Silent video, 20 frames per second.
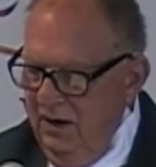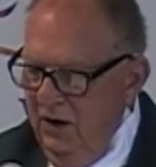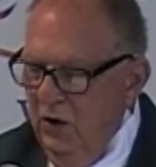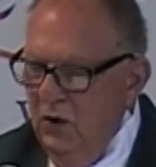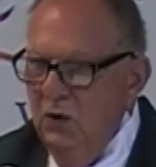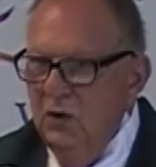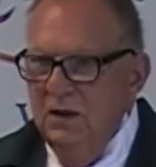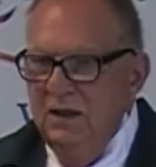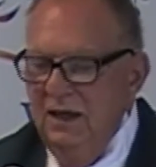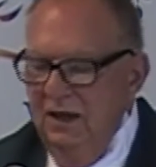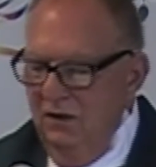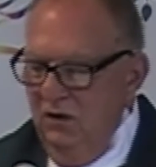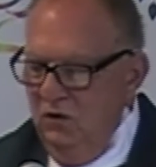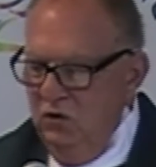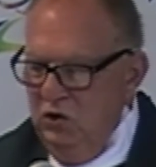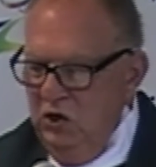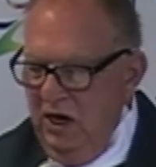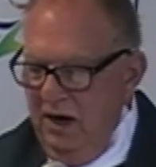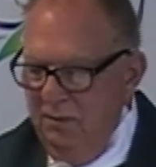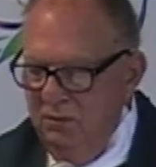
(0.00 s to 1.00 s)
Early in
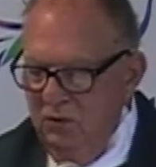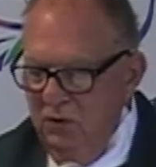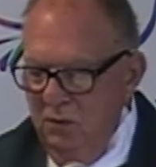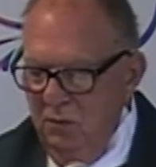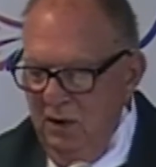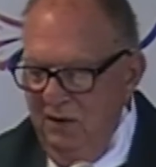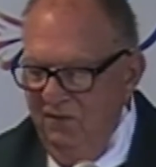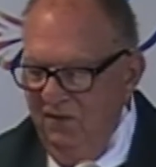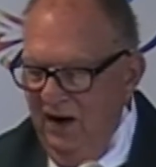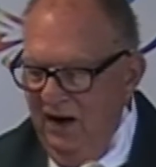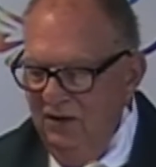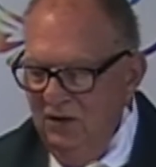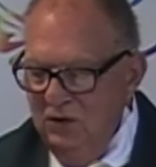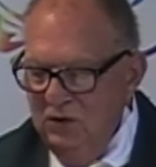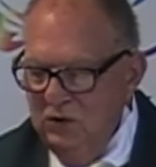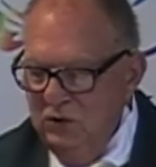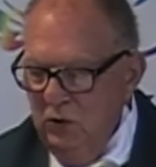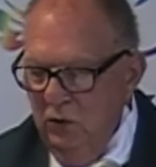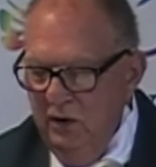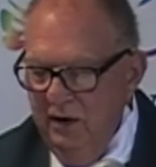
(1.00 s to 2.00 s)
the chapter, we find the
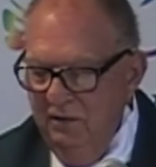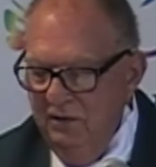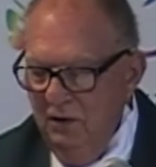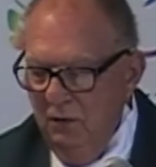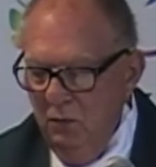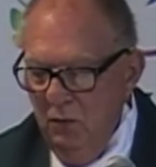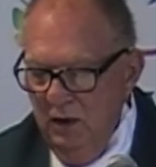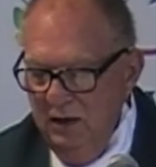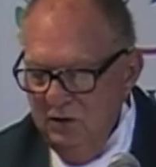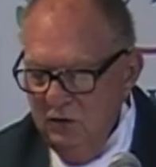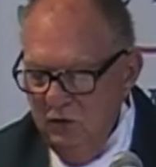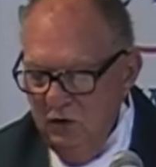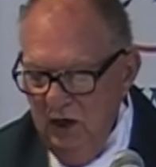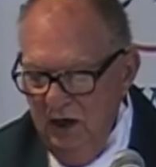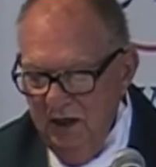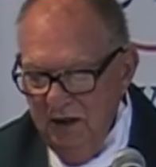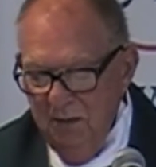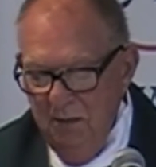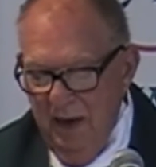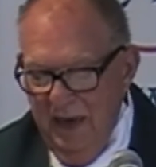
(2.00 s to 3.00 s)
story of the rich
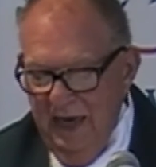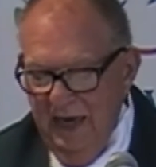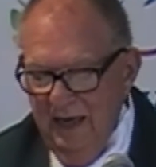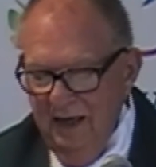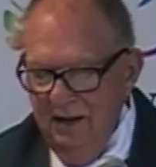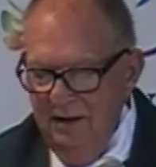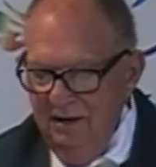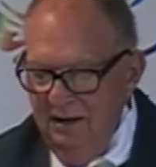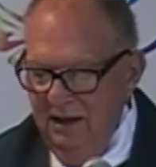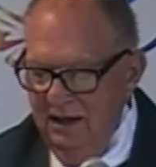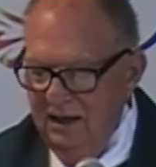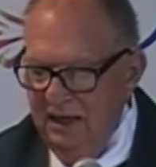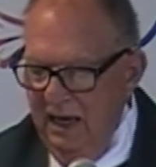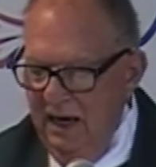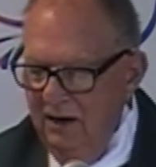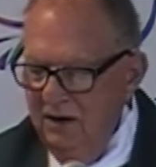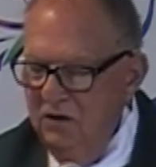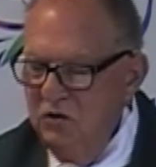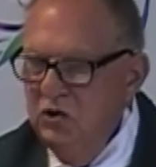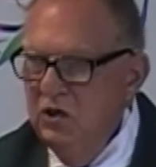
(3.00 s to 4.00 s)
young man, the
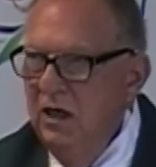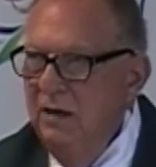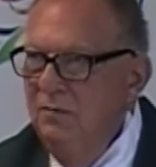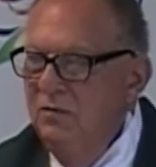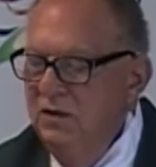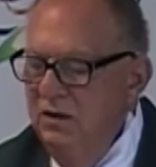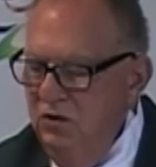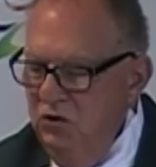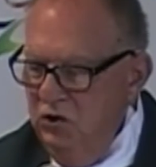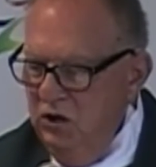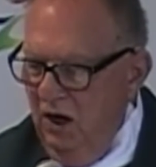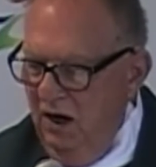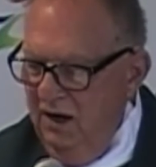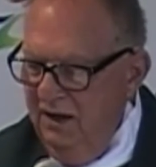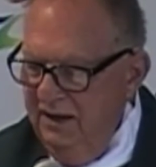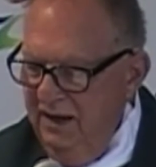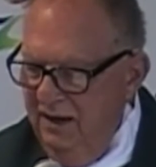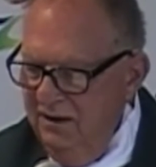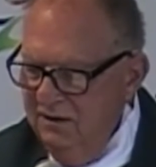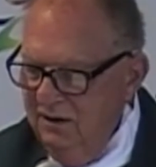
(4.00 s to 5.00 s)
account of James and
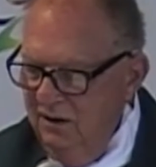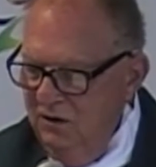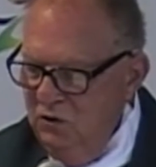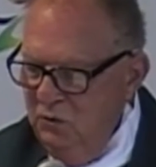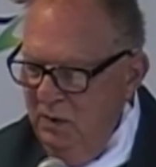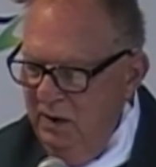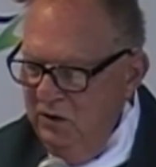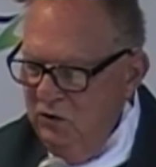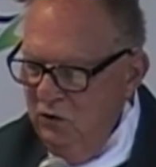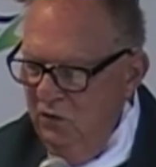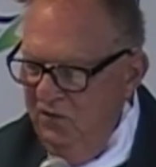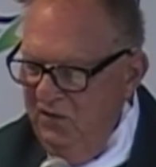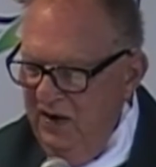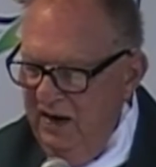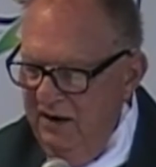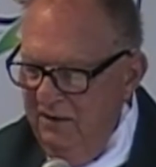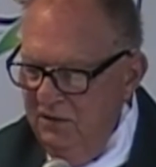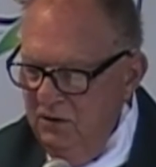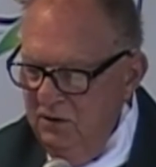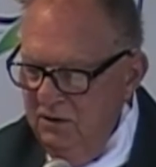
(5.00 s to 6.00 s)
John asking special
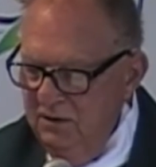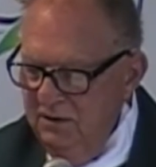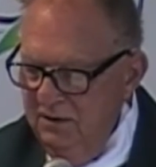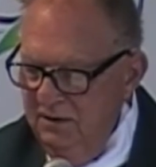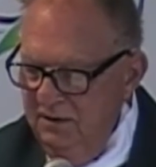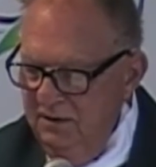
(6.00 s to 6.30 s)
favors,